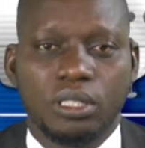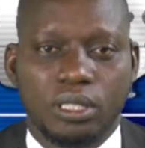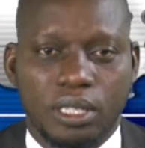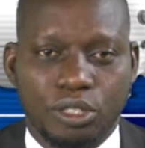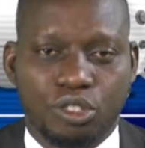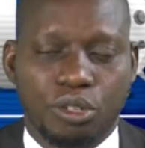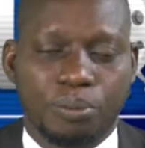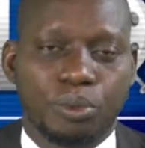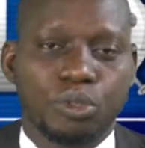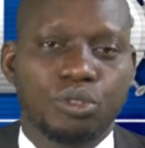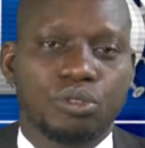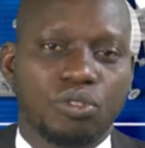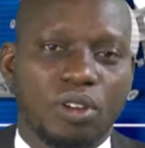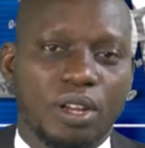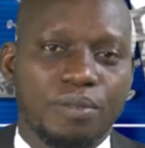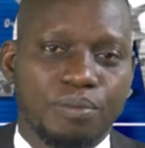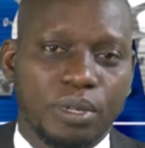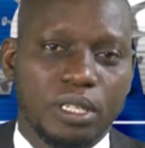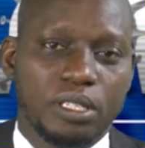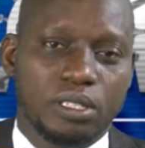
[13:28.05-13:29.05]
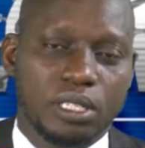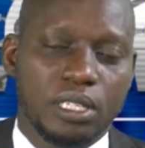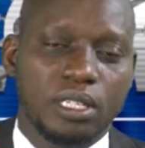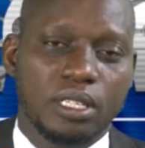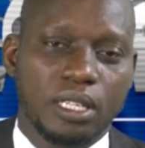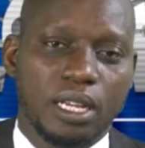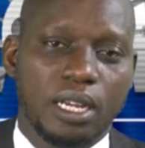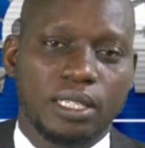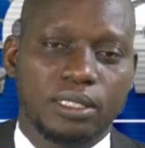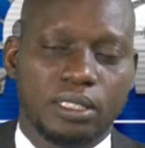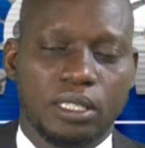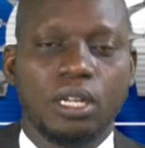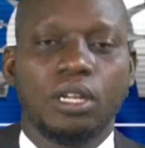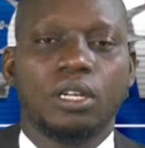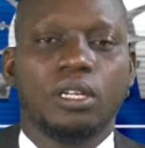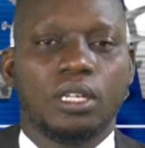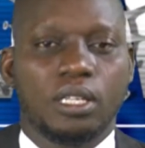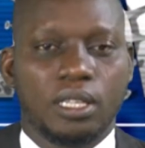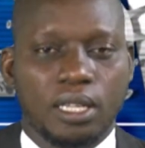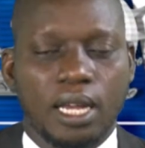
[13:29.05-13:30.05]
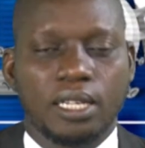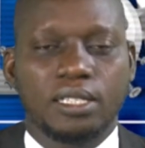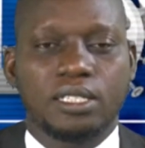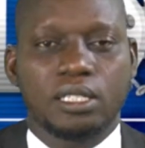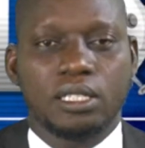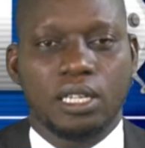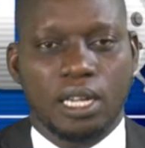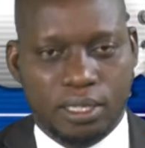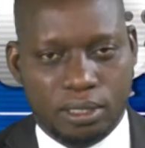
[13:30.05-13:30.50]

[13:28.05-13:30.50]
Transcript: there's supposed to have been signals that